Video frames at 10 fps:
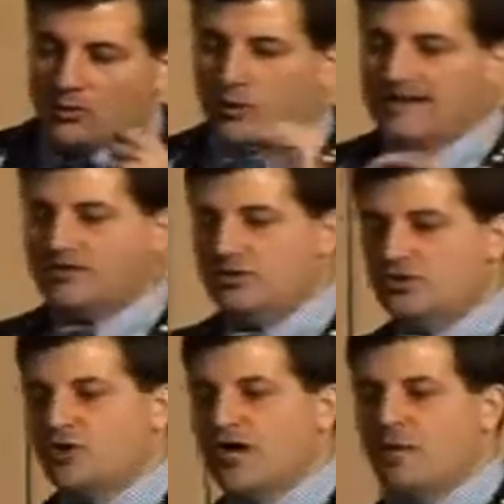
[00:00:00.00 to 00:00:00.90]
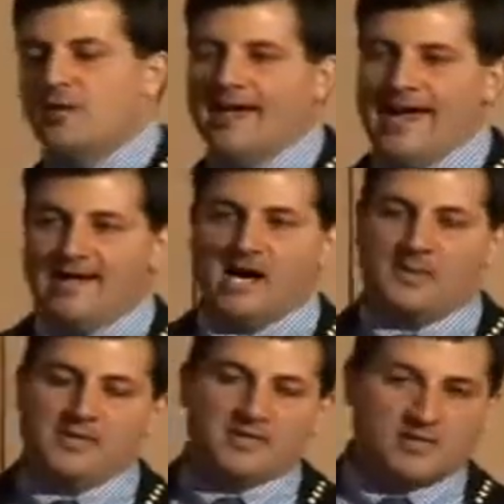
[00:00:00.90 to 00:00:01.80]
The right to use trademark and ad
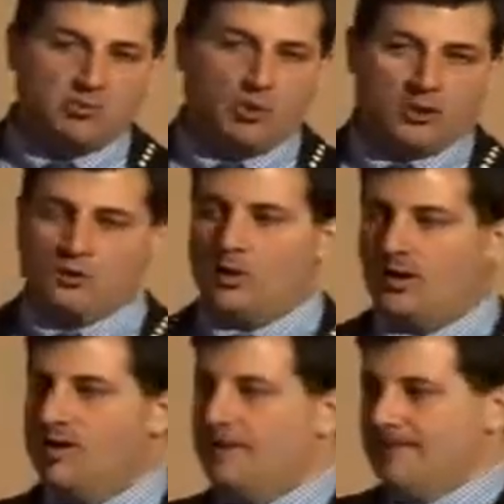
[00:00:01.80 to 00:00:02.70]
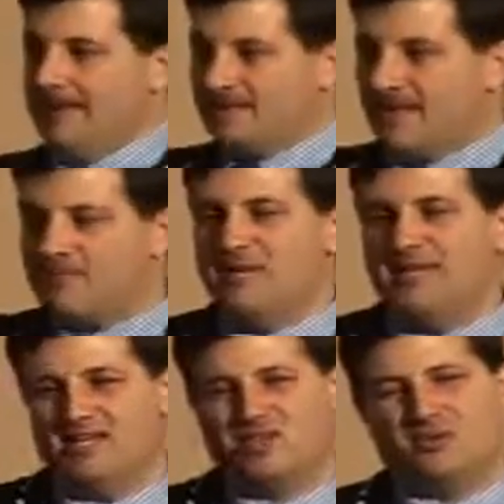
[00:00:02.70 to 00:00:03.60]
copy is an important one. It's not a
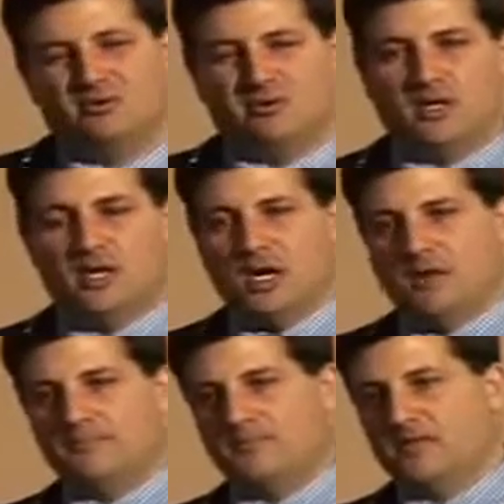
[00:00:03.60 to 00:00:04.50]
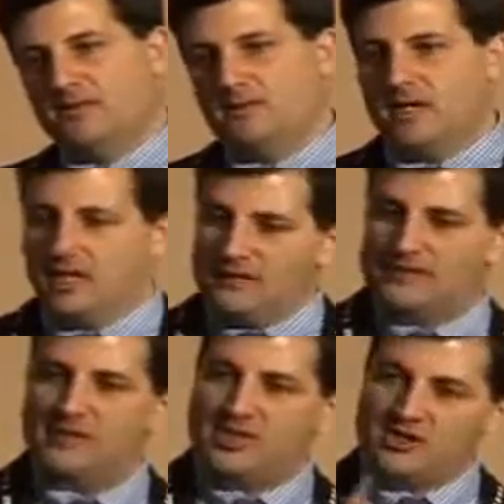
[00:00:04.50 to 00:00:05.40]
big issue
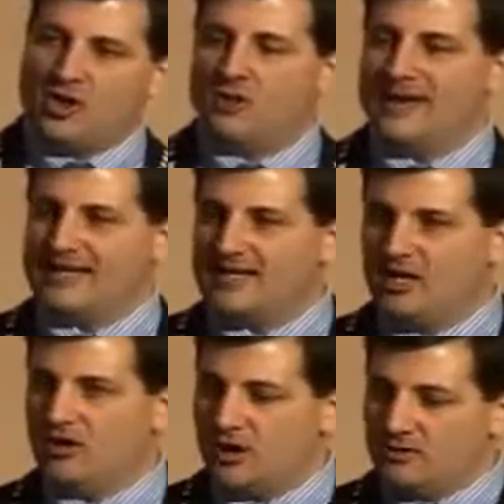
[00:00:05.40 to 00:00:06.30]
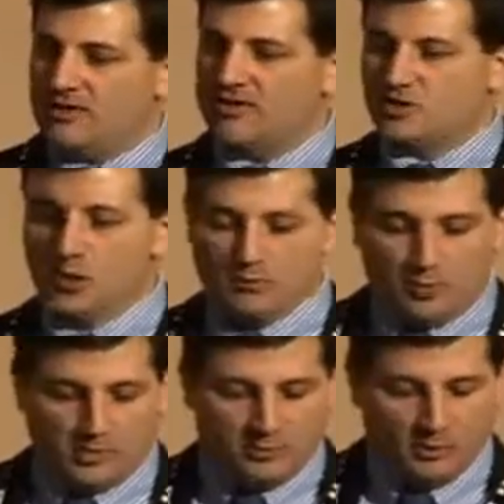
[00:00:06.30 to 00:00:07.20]
enough to talk about it here other than this one
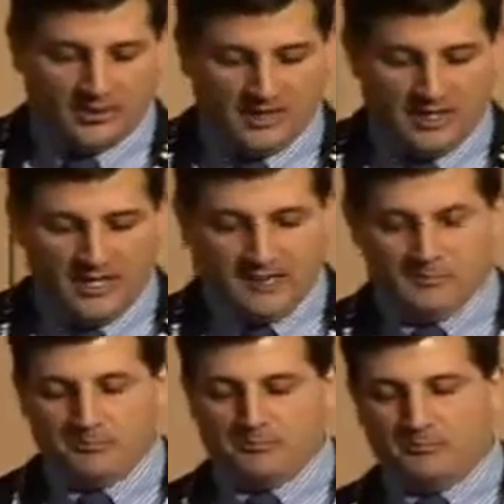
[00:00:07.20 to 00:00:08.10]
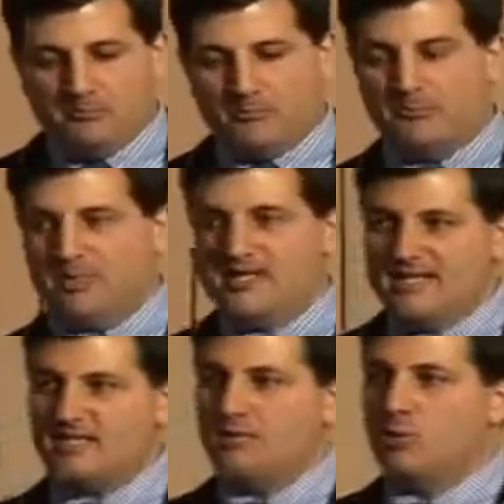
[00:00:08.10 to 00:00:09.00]
bullet point, but it
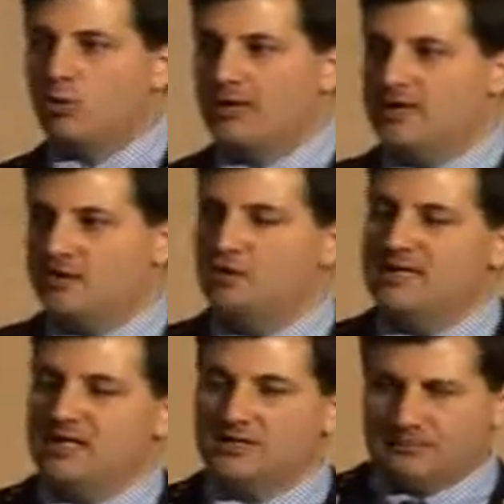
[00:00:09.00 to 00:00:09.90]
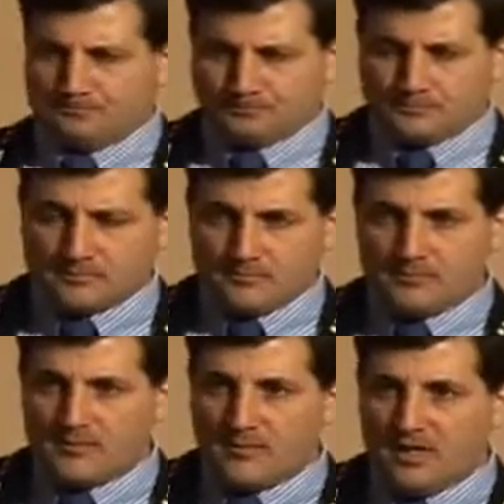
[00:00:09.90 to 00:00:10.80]
is an important issue because
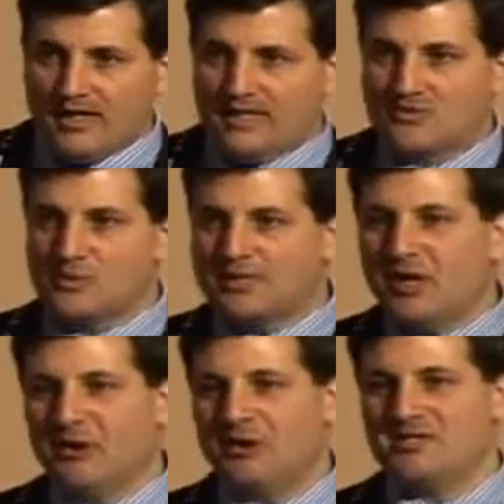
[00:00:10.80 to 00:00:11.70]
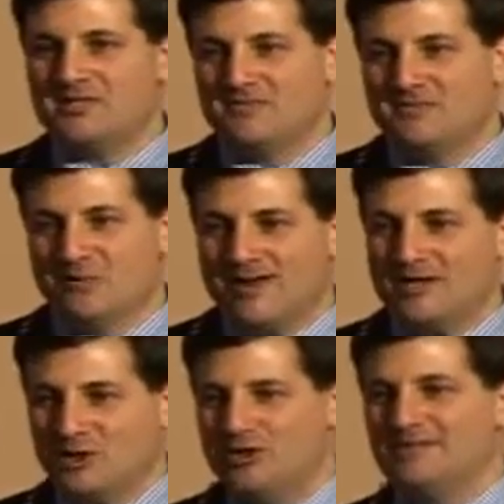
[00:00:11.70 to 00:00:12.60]
it's really hard to
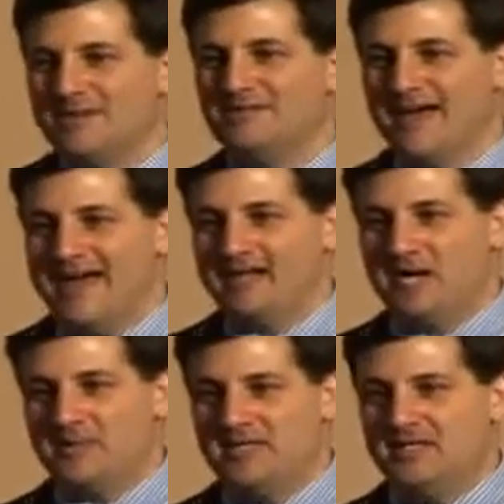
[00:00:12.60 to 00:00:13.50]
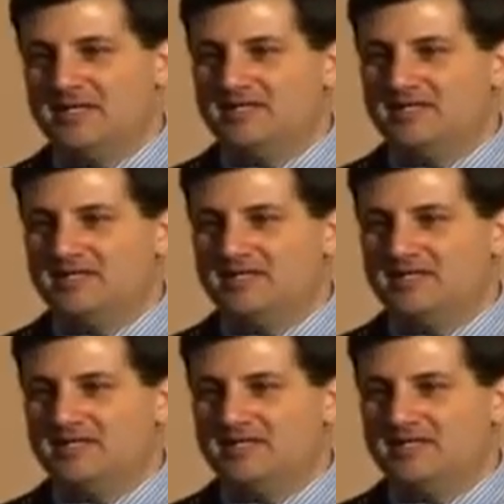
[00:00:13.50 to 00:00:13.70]
write good, effective ad copy